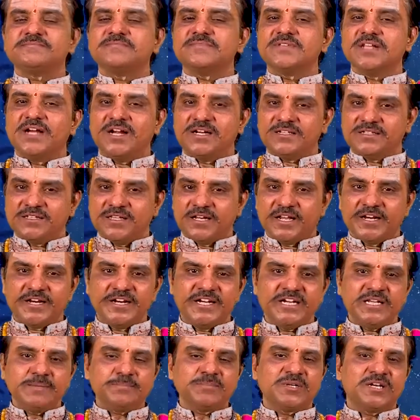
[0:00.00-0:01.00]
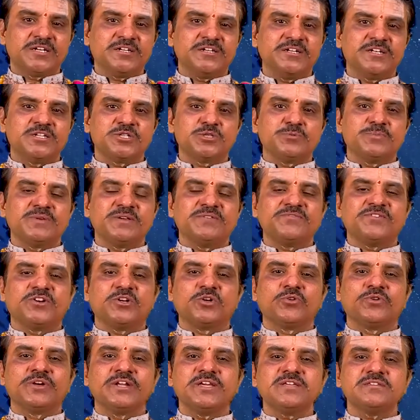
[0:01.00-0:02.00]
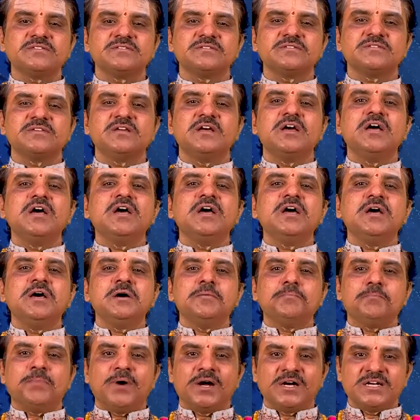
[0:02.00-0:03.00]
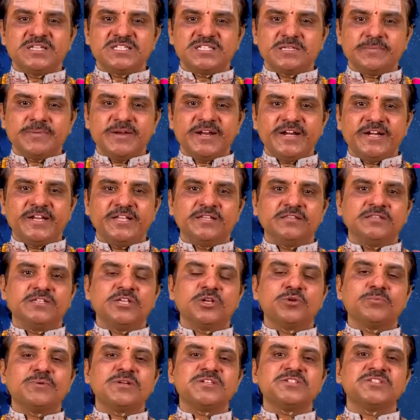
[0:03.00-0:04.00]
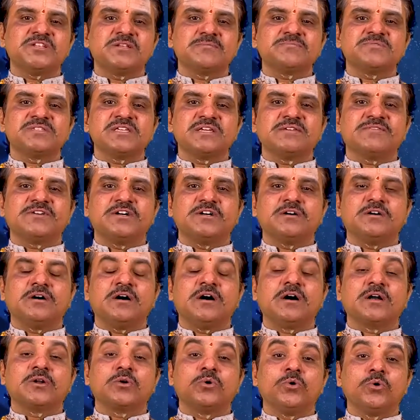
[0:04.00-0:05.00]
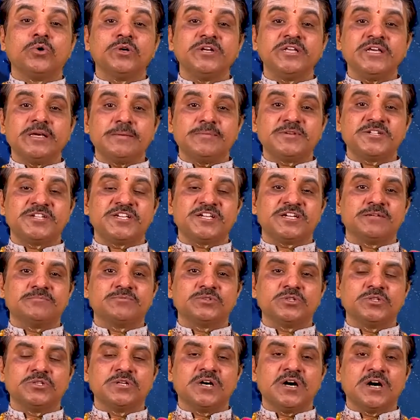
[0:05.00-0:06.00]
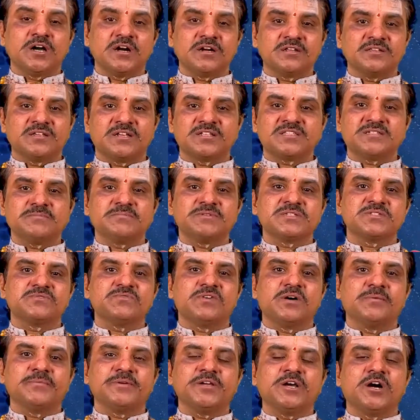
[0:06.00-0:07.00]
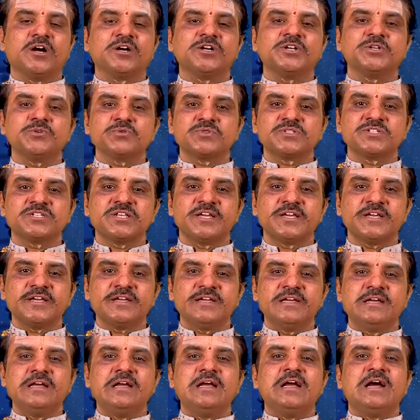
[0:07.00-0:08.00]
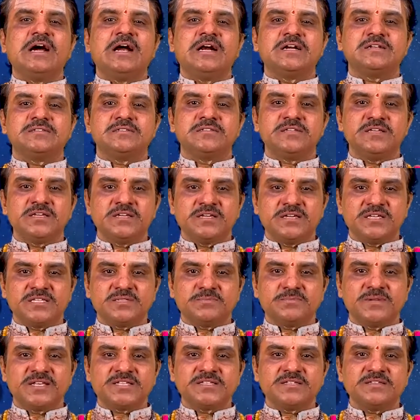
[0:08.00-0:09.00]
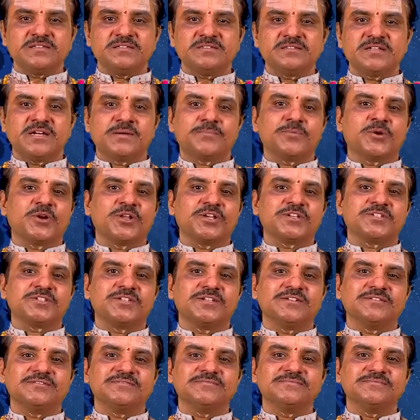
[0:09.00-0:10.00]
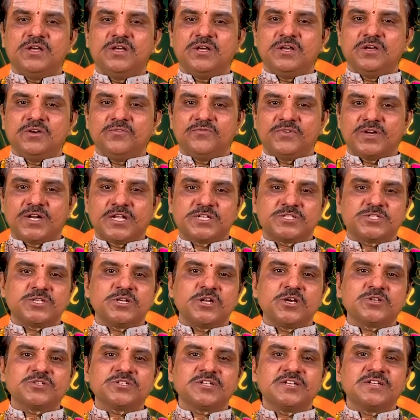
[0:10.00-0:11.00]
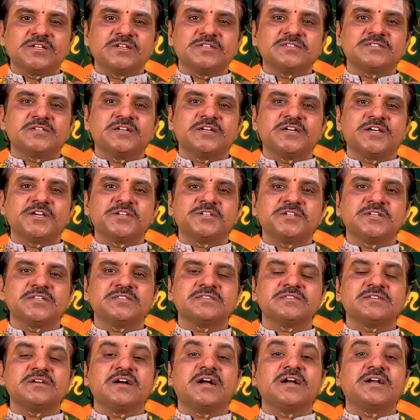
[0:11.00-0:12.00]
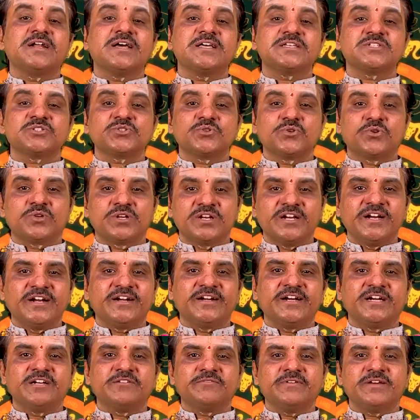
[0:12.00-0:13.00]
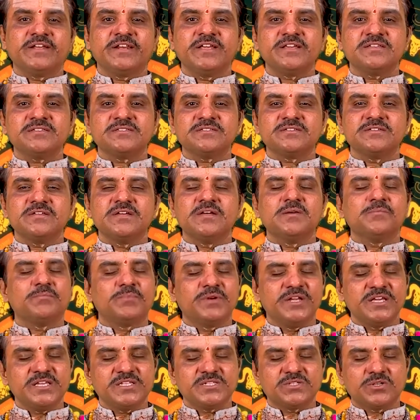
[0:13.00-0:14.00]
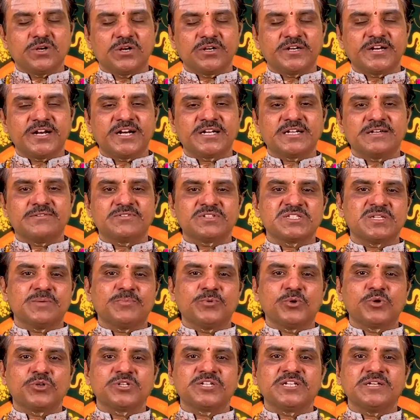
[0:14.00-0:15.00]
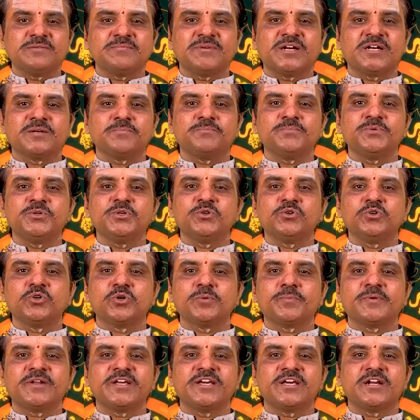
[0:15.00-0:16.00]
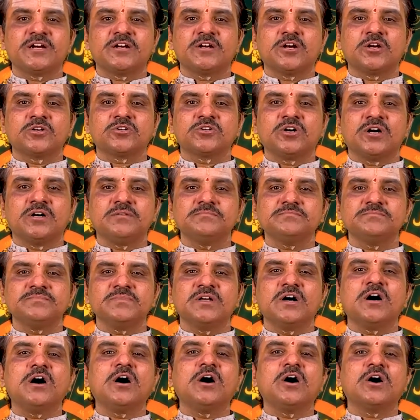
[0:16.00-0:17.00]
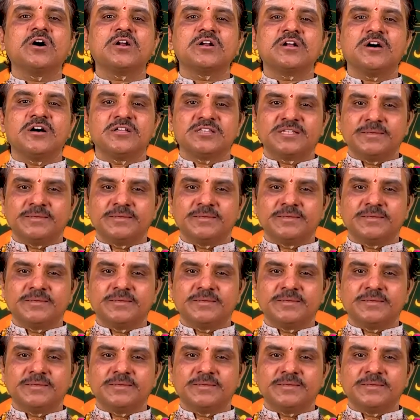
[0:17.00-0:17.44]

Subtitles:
And the lucky tip that needs to be followed is participate in Tirumanjaram Seva or Holy Abhishekam to Lord Narasimha on Tuesday and seek his blessings and protection. For astrological consultations and astro related queries, please contact our support team at pureprayer.com or on the